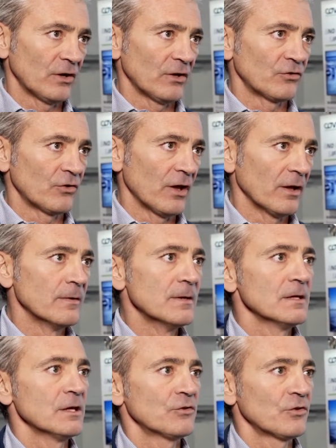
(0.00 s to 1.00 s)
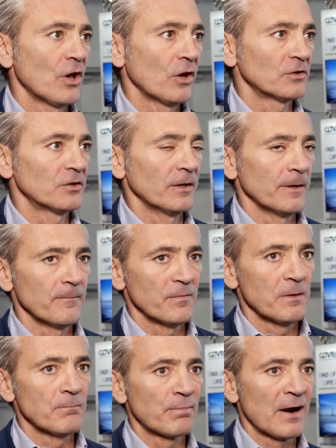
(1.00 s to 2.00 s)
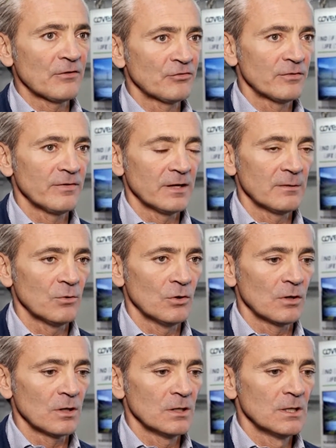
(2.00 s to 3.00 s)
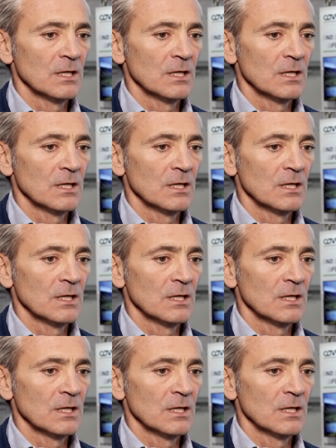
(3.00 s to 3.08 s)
is not impressive anymore.